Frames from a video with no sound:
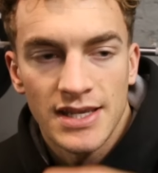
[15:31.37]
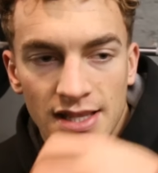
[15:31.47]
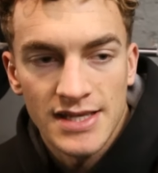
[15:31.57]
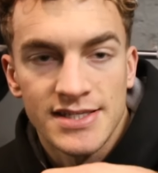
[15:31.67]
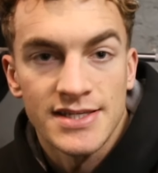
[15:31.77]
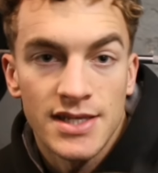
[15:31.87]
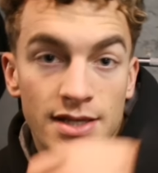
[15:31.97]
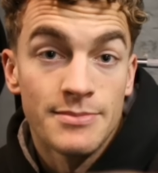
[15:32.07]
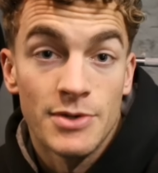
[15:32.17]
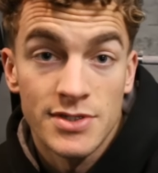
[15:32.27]
elasticity
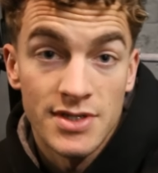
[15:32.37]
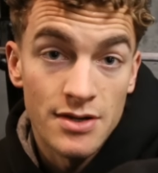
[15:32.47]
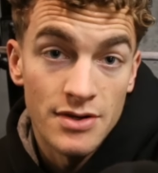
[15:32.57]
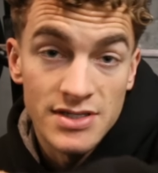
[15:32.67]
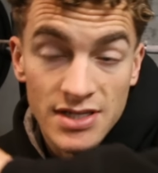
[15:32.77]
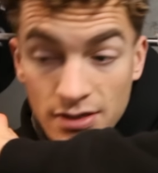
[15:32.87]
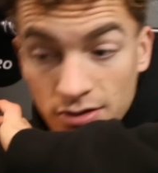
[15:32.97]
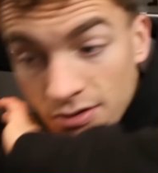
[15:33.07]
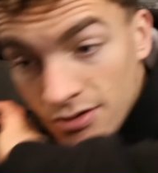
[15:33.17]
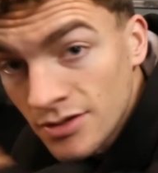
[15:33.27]
in your muscles increasing
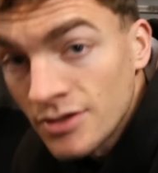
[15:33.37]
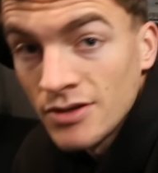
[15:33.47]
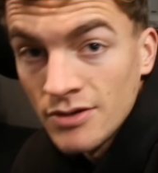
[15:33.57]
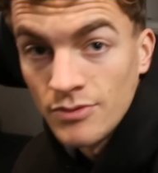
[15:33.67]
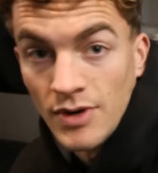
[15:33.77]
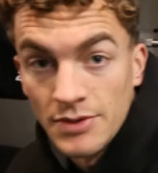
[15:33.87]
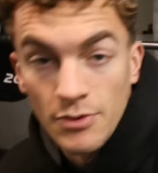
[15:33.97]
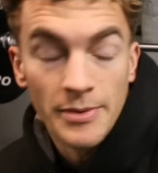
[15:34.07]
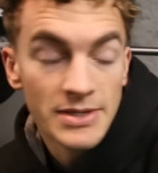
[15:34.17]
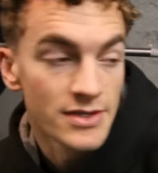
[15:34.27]
when
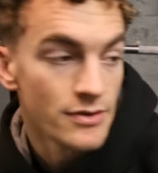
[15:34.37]
you're warmer.